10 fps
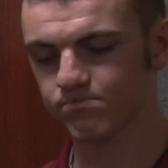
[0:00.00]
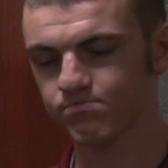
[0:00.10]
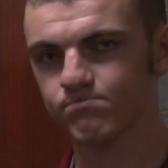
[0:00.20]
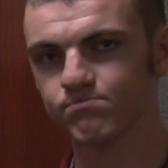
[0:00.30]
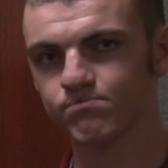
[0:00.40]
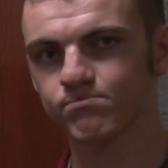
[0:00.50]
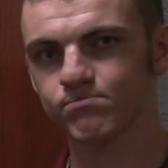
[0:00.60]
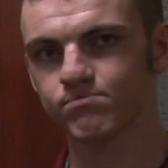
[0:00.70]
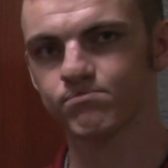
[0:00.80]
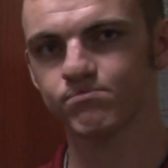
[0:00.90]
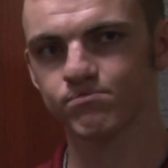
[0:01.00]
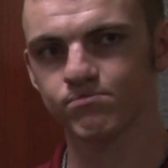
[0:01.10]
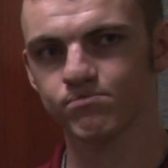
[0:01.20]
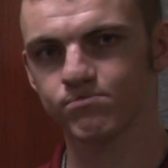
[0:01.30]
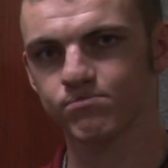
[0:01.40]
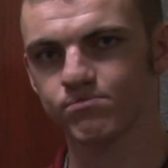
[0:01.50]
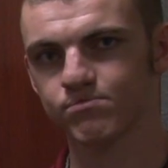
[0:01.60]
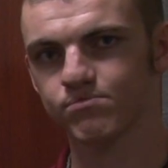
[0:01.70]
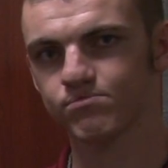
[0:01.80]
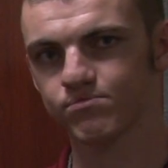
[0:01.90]

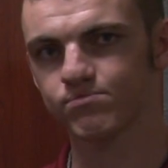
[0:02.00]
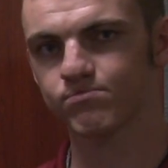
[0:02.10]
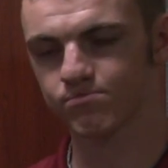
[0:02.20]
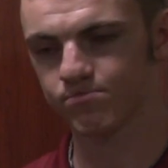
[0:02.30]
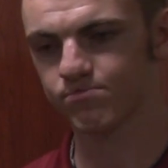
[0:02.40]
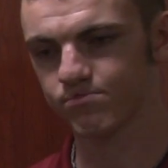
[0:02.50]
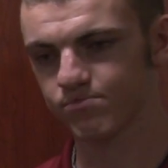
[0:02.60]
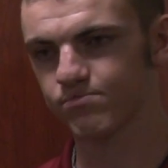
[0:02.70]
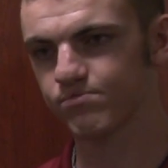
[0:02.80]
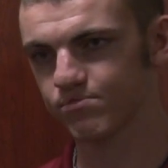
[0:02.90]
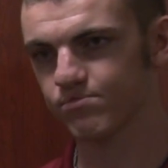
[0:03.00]
This person isn't speaking.